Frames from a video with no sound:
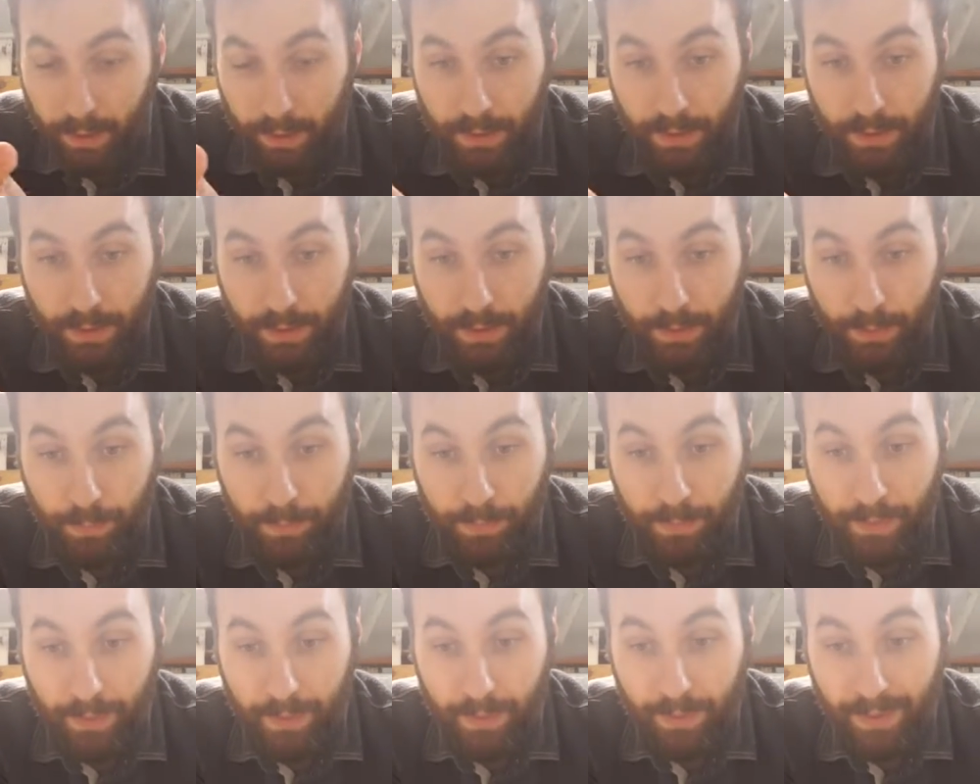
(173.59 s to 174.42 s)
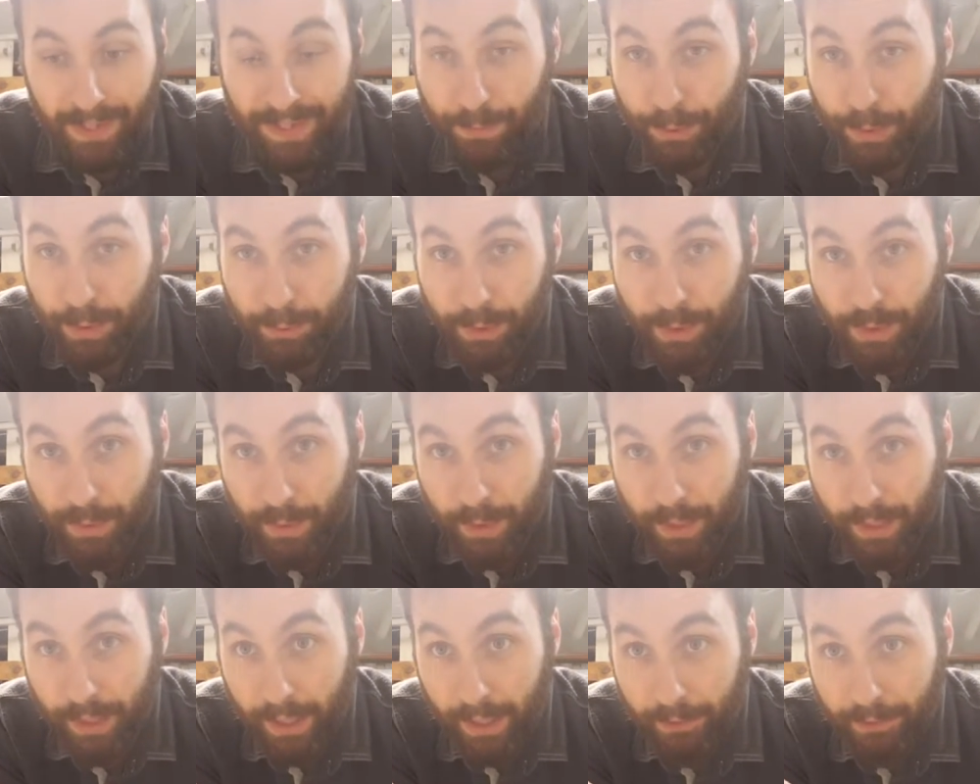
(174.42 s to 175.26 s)
So that's pretty much what
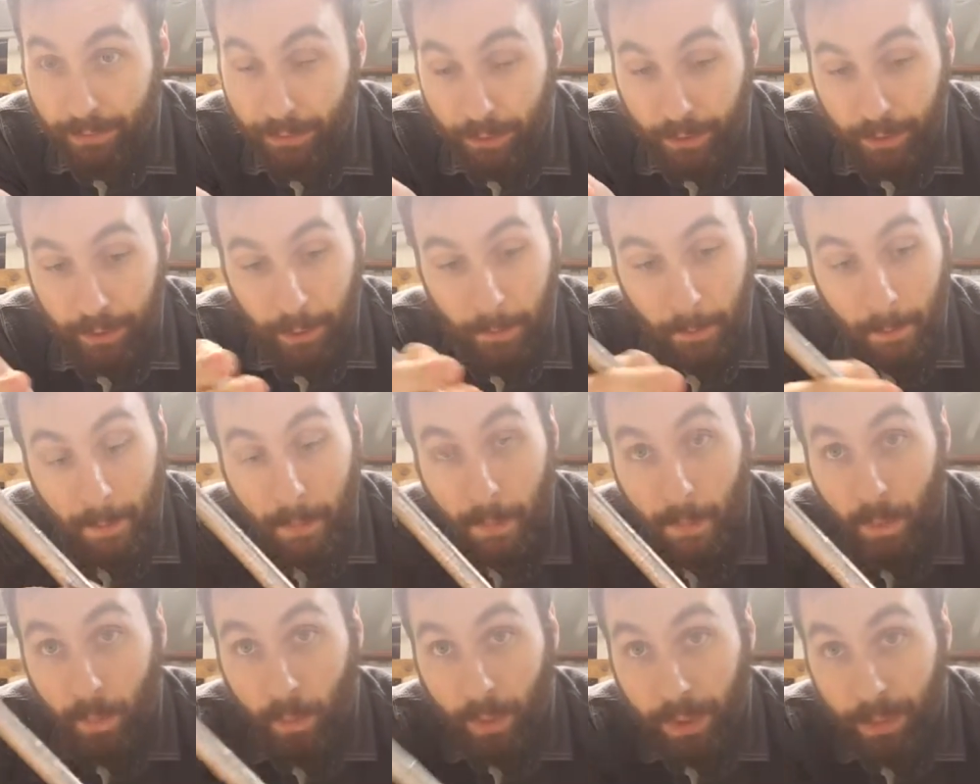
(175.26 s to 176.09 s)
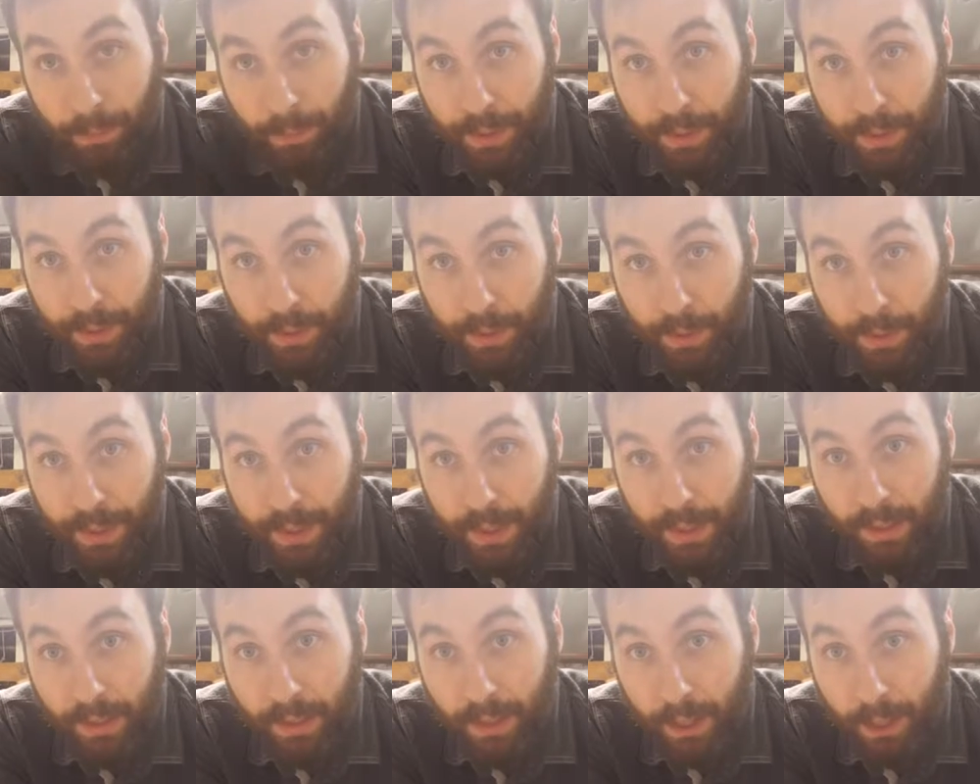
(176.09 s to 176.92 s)
I had for you. What I'm going to do is,
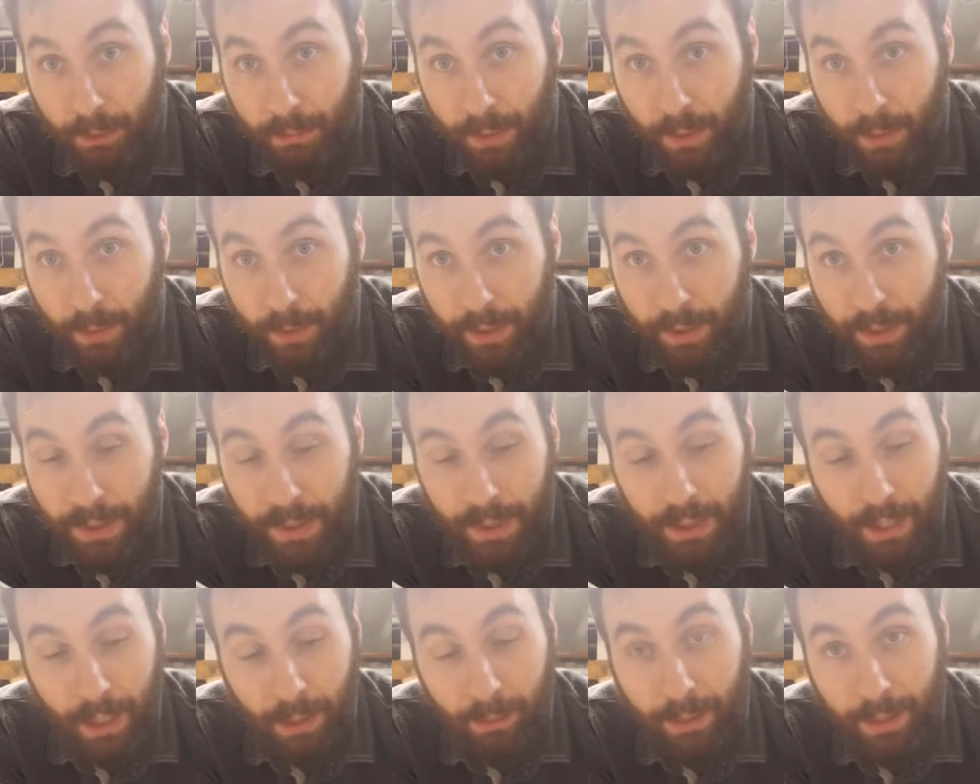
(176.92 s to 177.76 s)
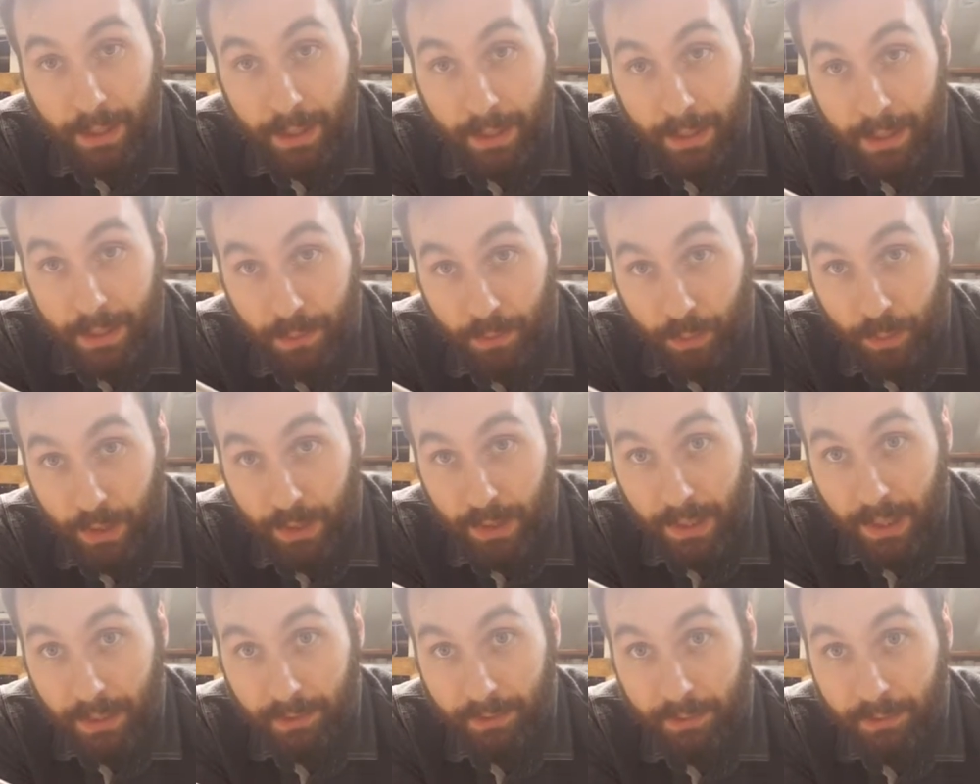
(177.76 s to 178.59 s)
in a couple of weeks, I'm going to get some real
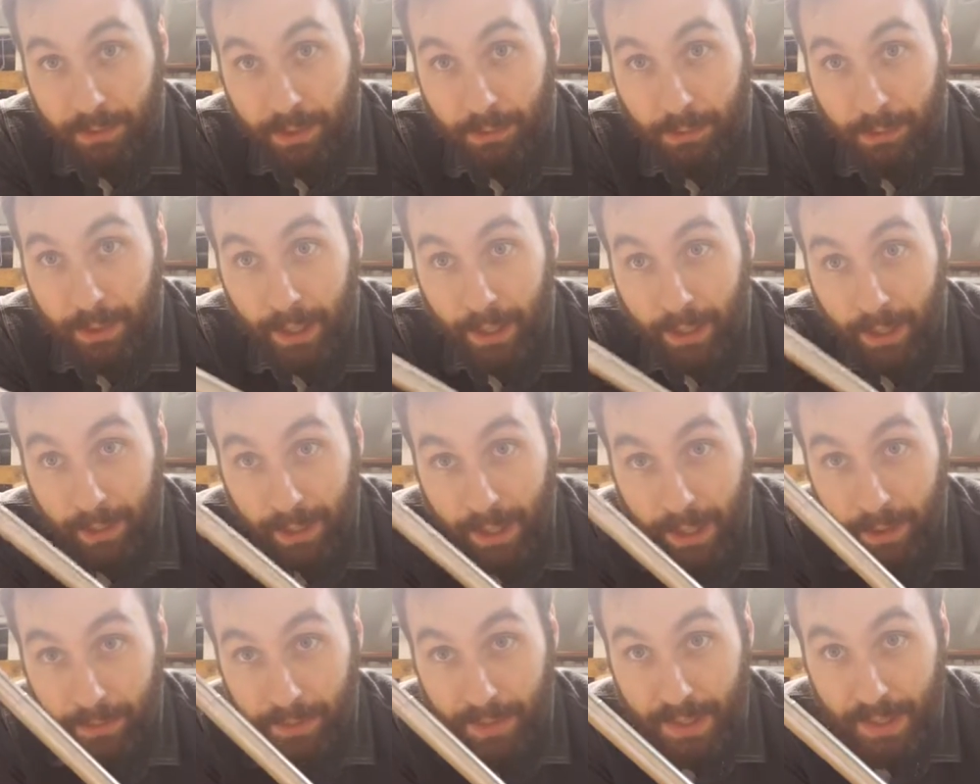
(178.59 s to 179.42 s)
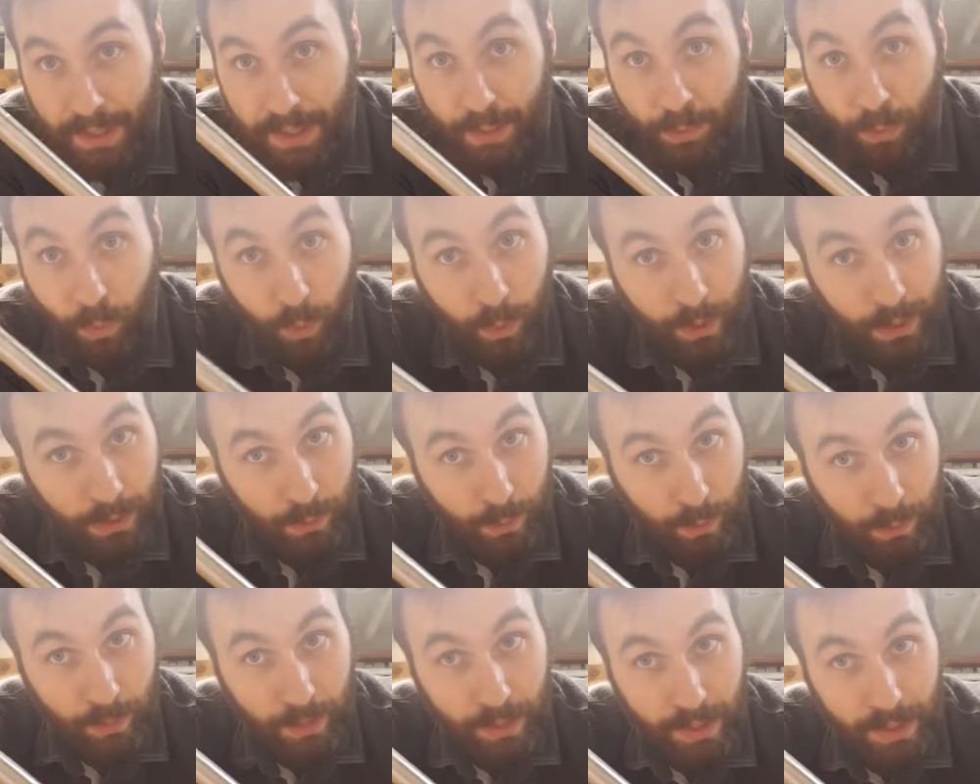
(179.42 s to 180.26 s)
live feedback on how this thing really
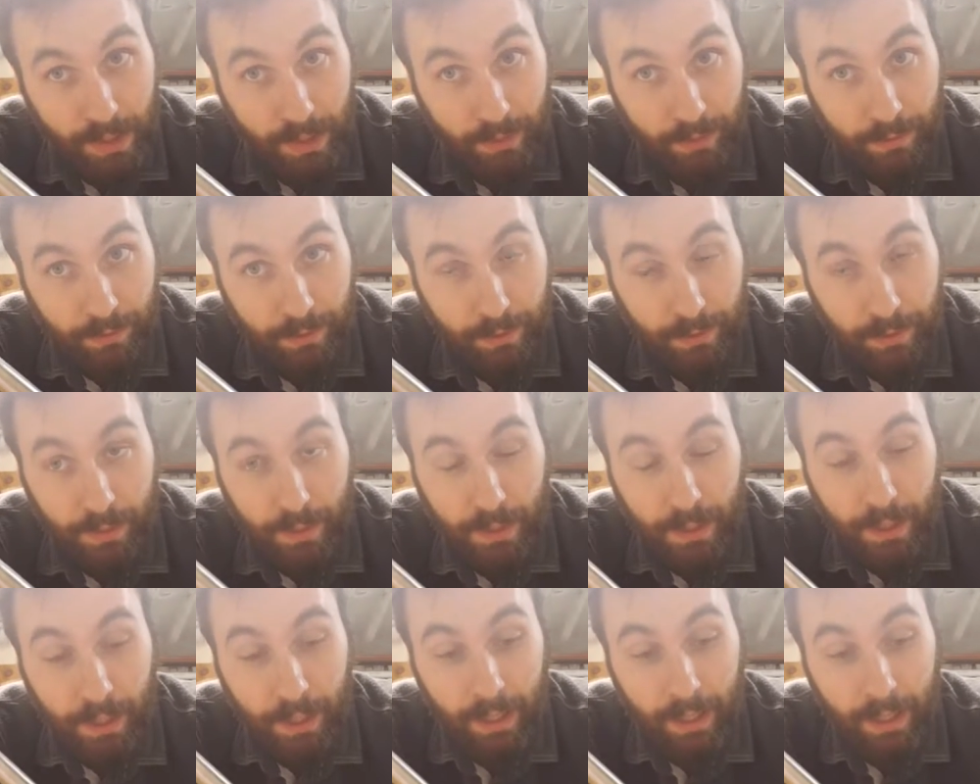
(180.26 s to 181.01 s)
works in the field,